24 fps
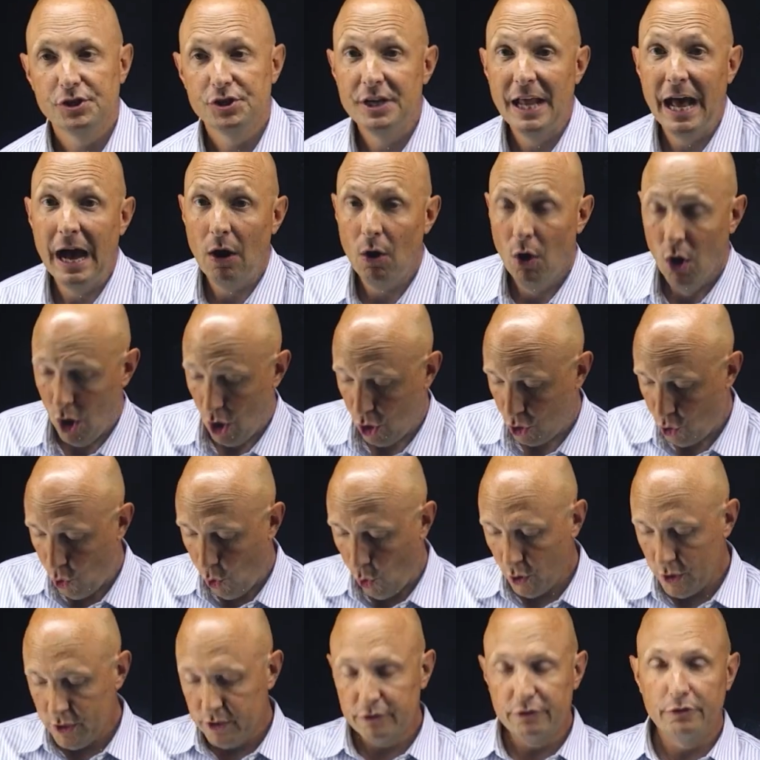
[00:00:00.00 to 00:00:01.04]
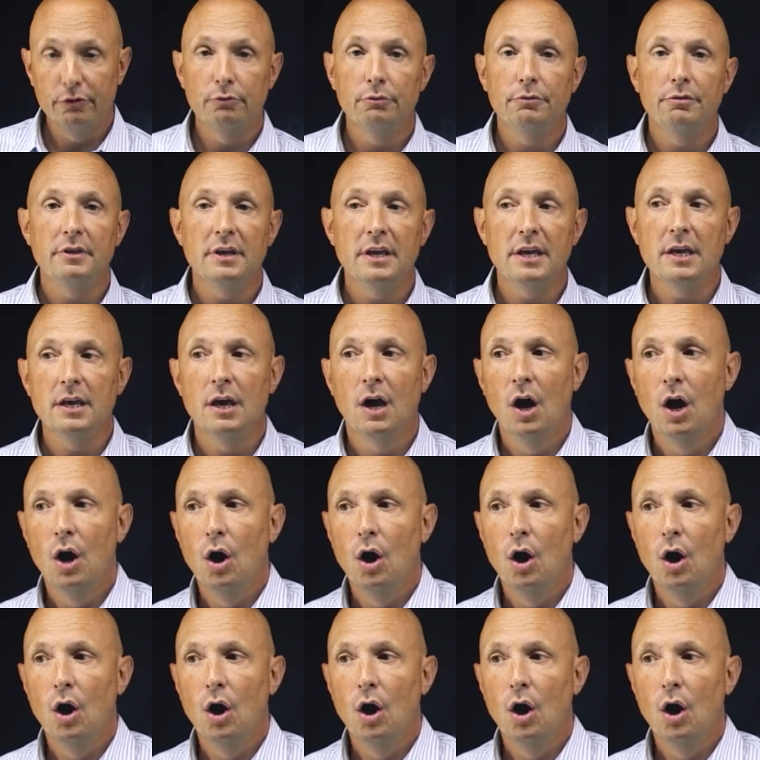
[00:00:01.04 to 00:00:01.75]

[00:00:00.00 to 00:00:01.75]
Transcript: Now, according to the